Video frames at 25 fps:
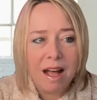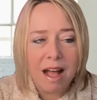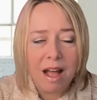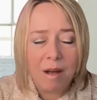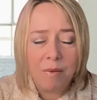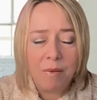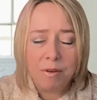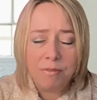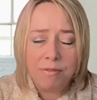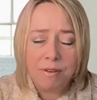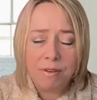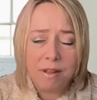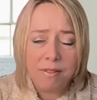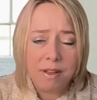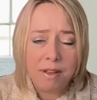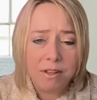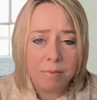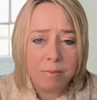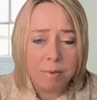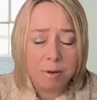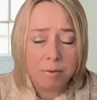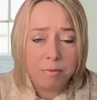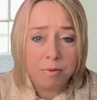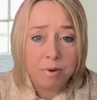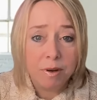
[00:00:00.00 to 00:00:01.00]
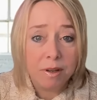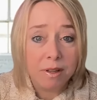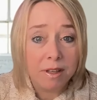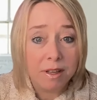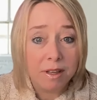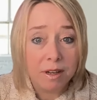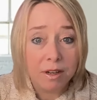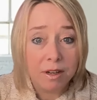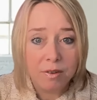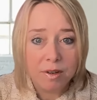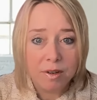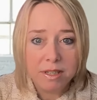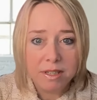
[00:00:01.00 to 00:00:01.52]
I would find that to be
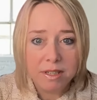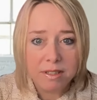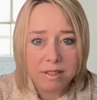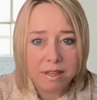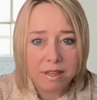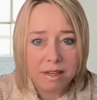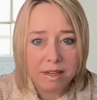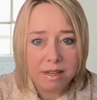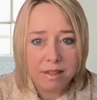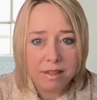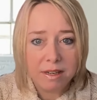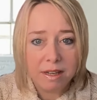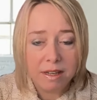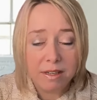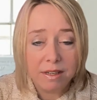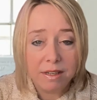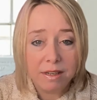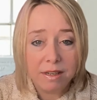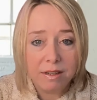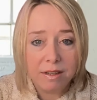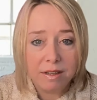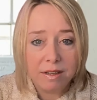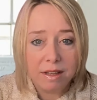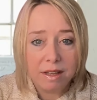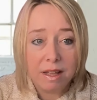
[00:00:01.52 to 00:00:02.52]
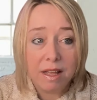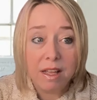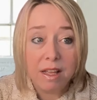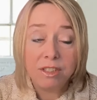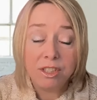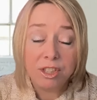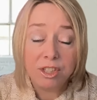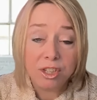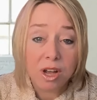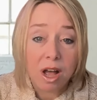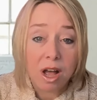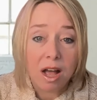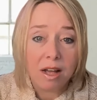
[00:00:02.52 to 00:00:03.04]
really egregious and and
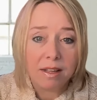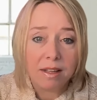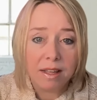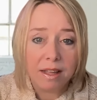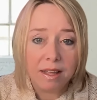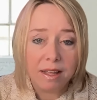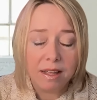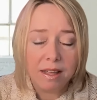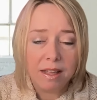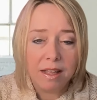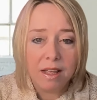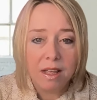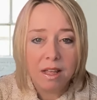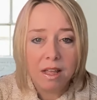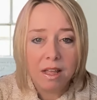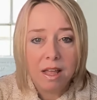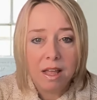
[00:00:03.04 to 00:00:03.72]
and shocking.